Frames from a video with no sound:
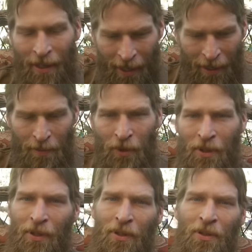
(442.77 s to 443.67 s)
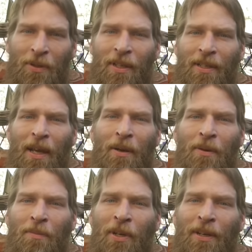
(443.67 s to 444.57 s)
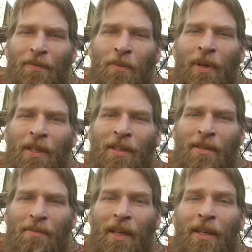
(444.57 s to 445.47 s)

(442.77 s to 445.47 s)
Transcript: it can push the nutrients out, but even when it's